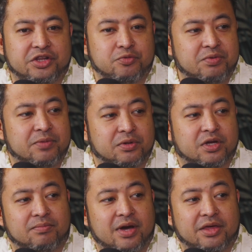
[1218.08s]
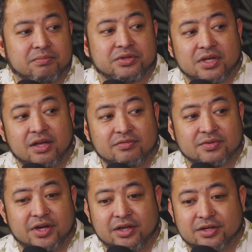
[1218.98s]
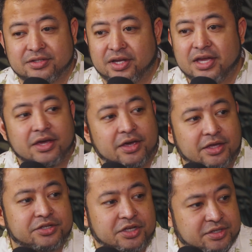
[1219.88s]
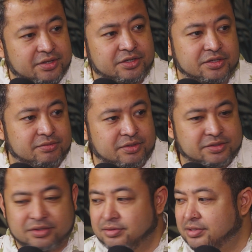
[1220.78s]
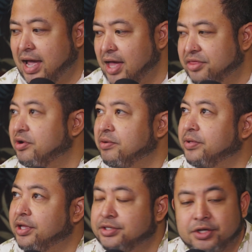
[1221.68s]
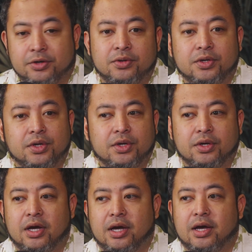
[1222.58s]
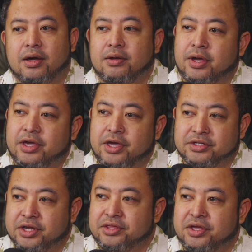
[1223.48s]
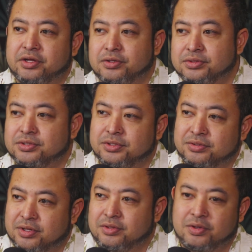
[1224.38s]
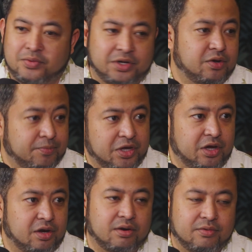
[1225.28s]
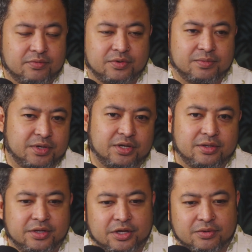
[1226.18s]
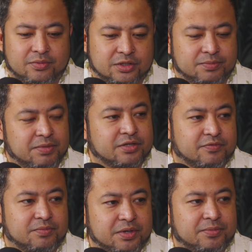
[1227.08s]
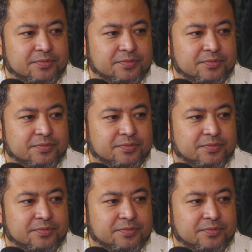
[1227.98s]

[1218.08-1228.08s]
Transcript: do people come by themselves, right? Because like it's a gathering place. So I guess anything close to the window up here would be what's best for people.